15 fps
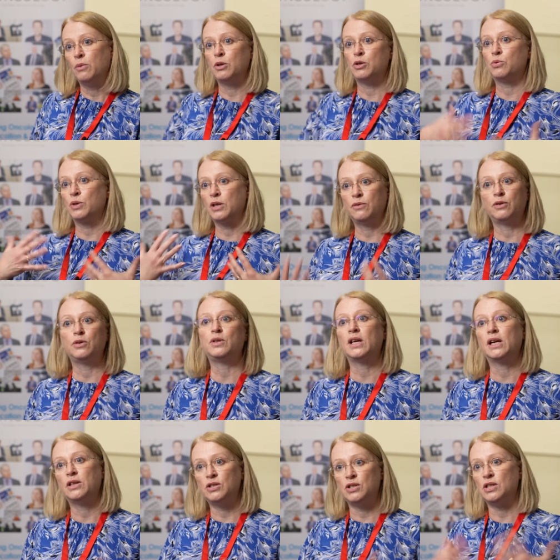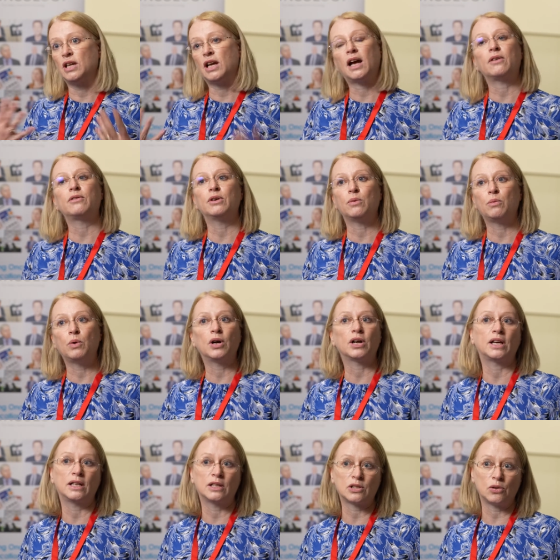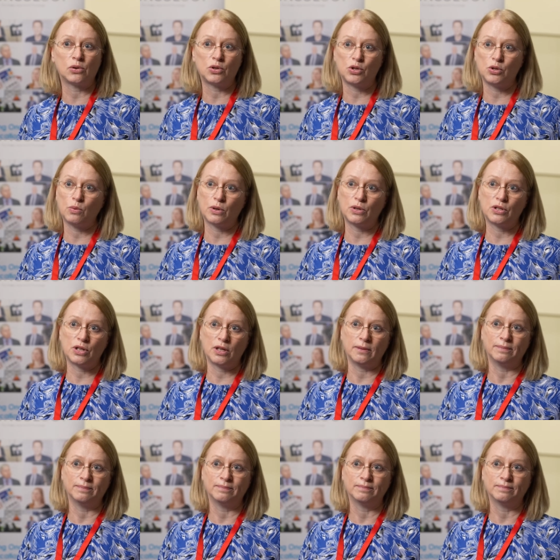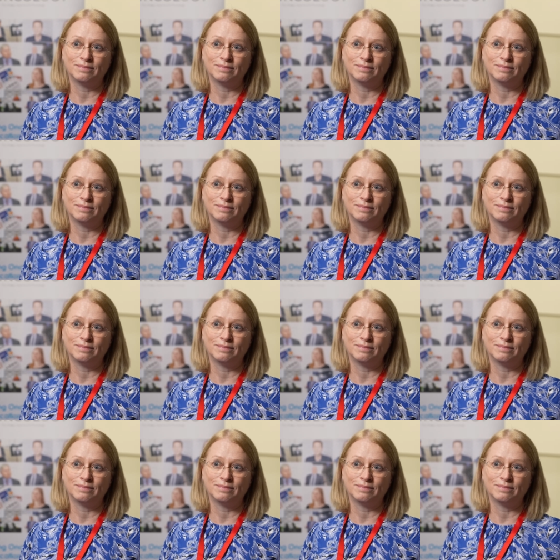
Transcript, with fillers: which will give you the energy to carry on working as long as you want to.